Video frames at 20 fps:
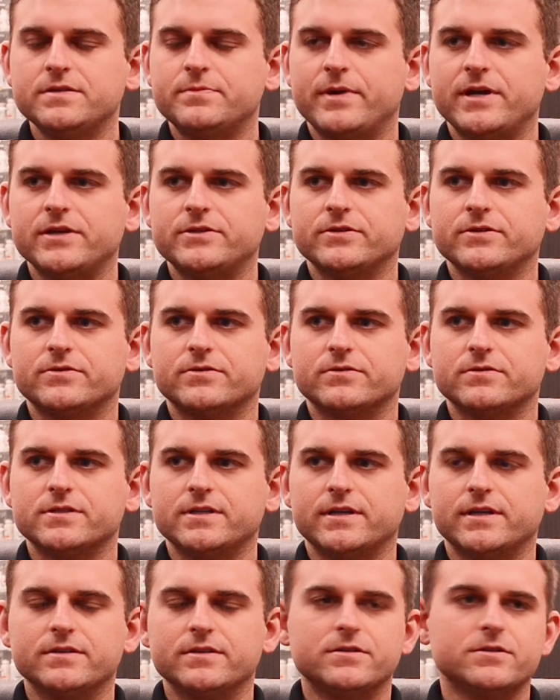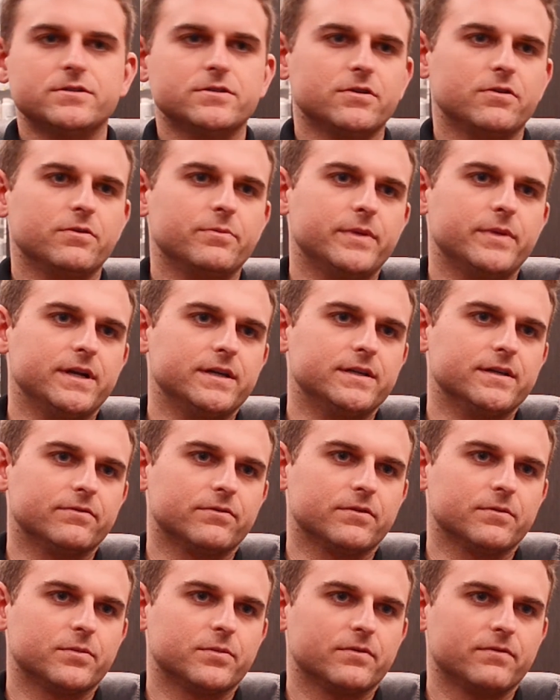patients are seeing so many
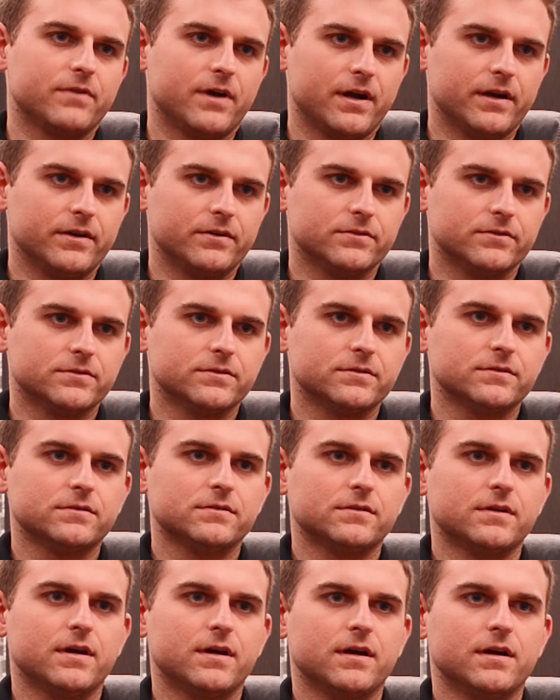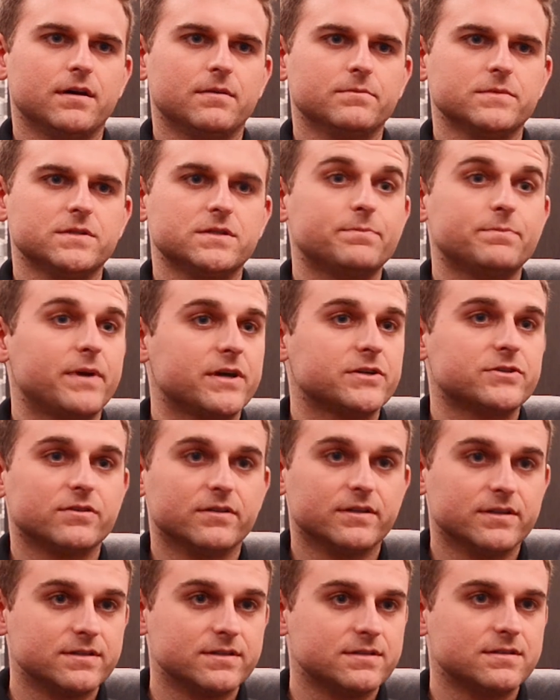different providers,
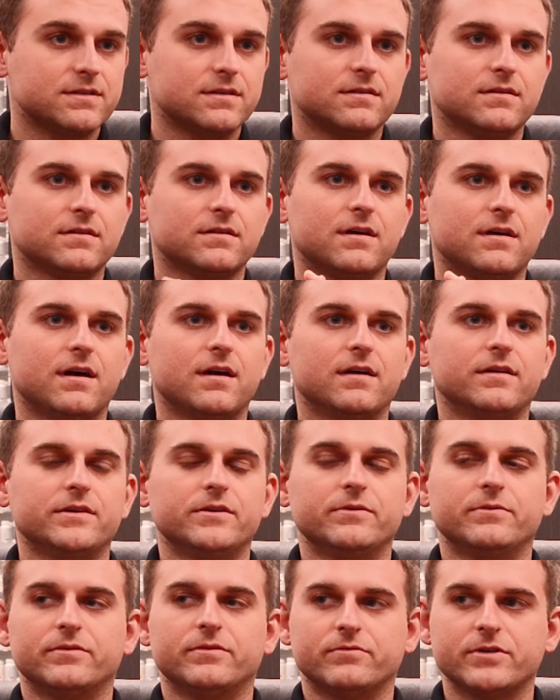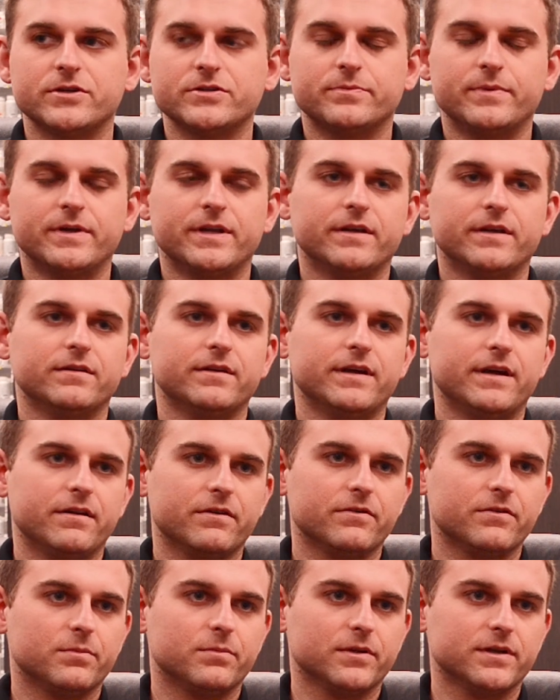specialists, in Richmond and
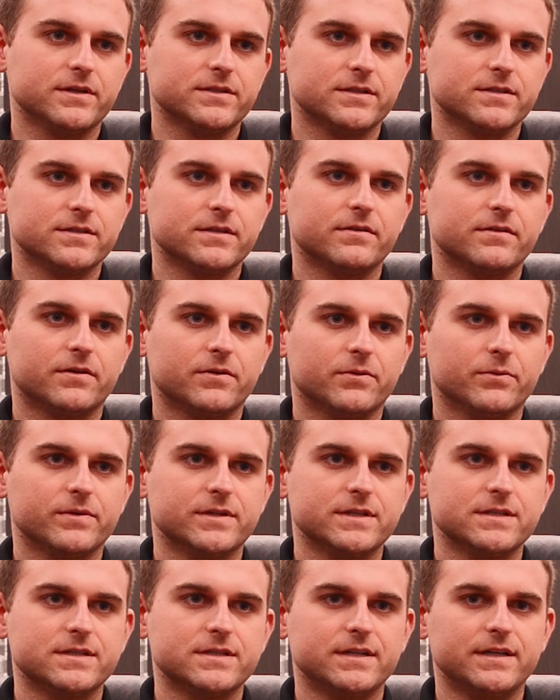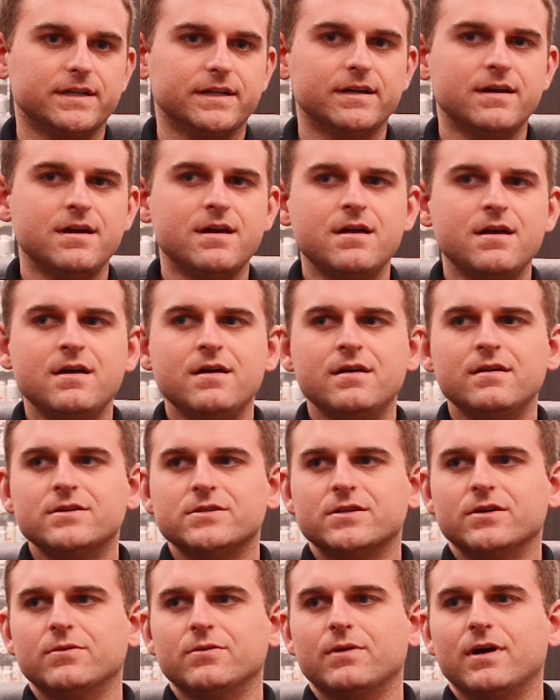other places that they're going to see.
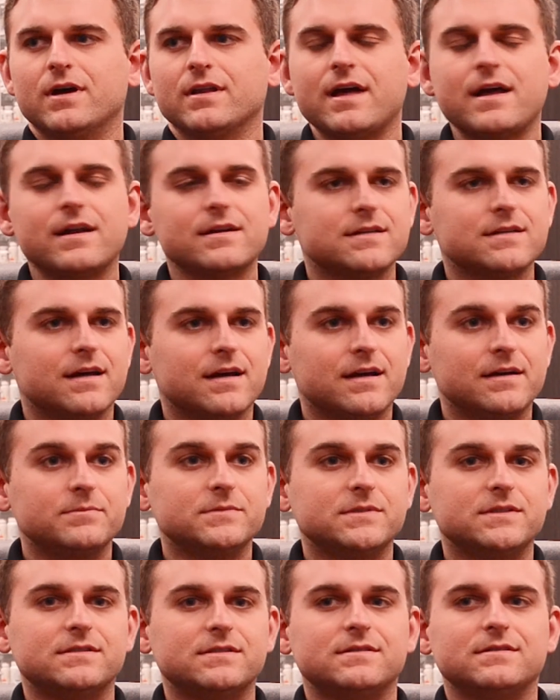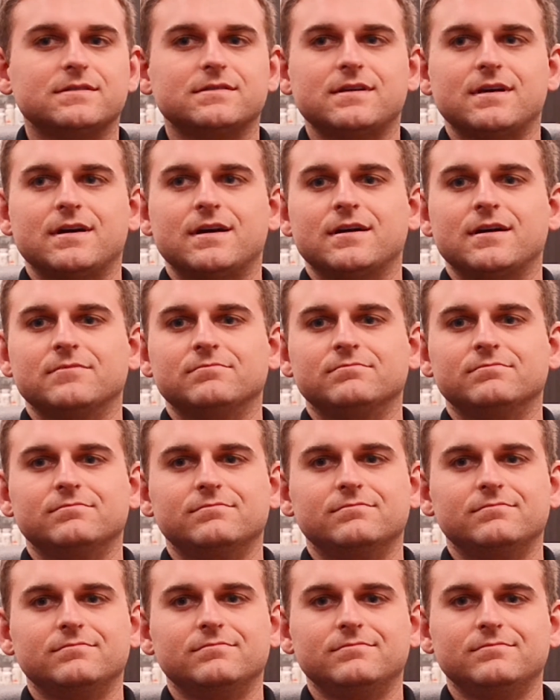So a lot of times,
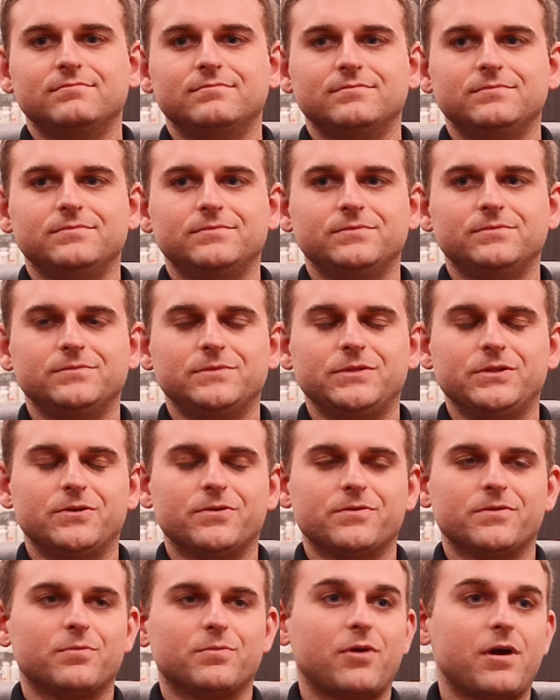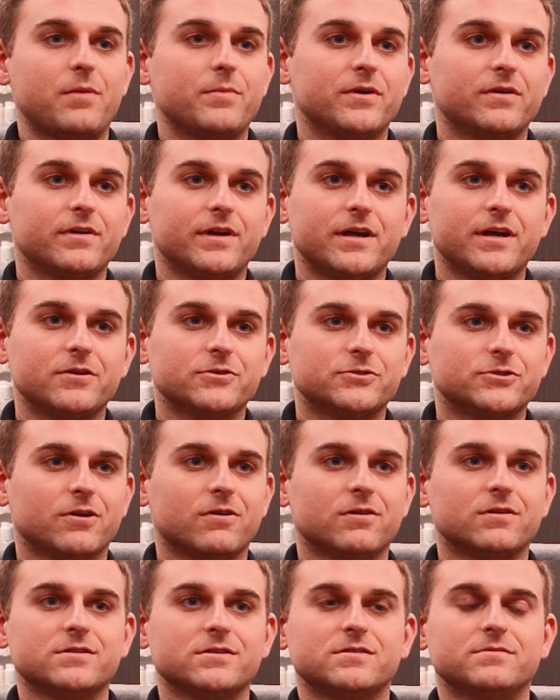the primary care
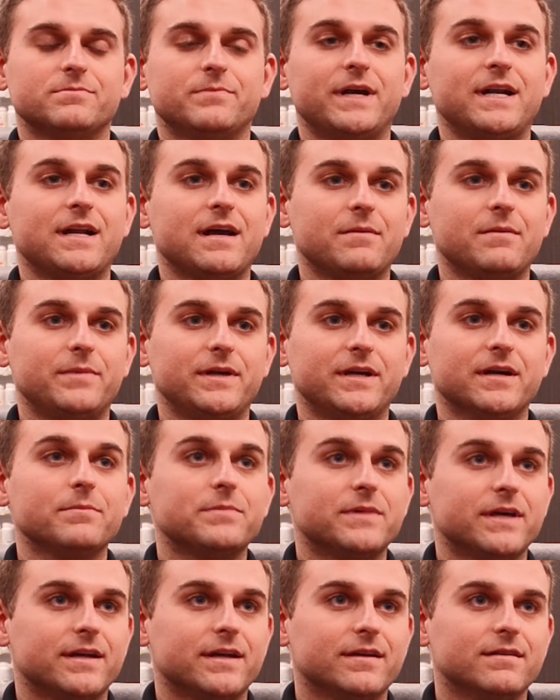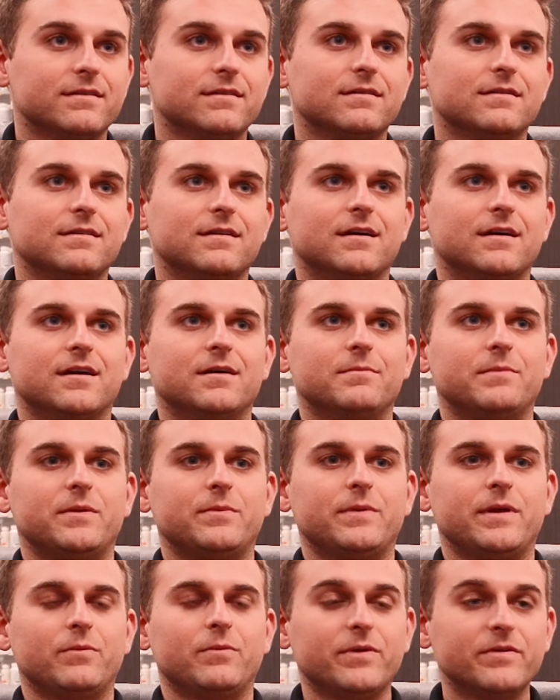charts may not be updated,
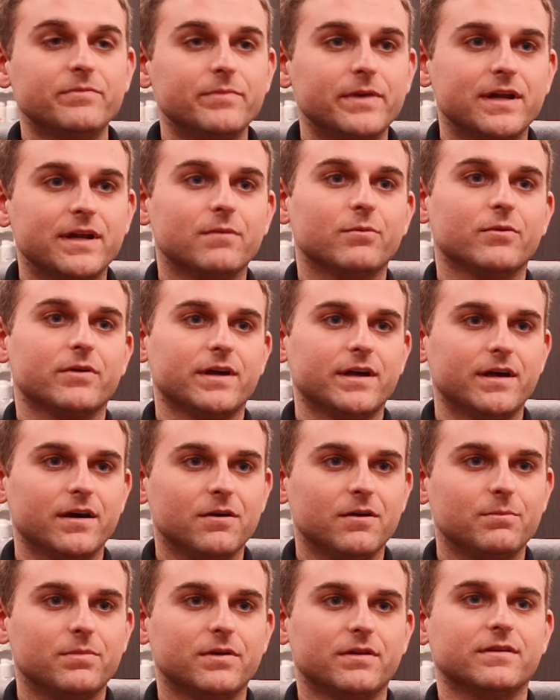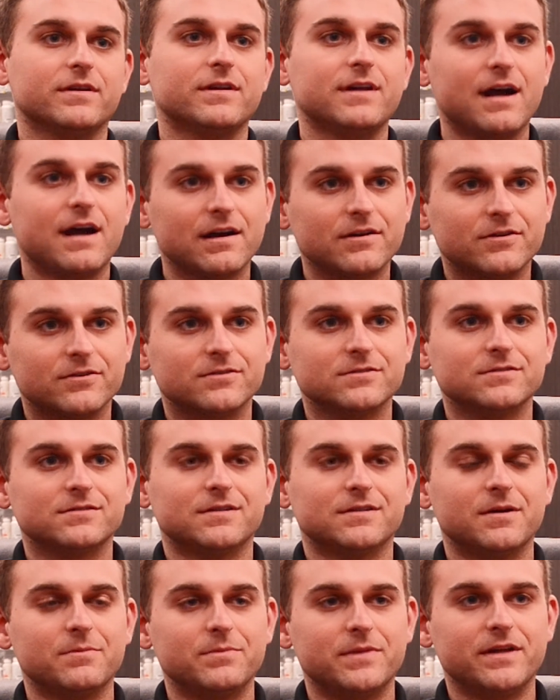and we've been able to help the doctors
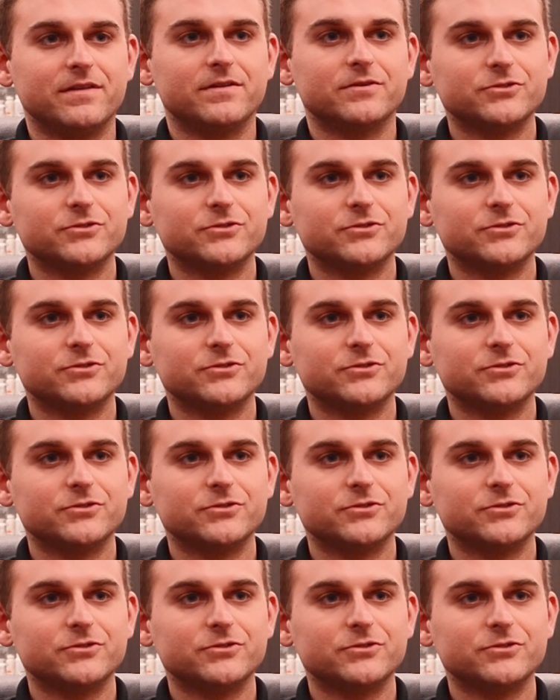update their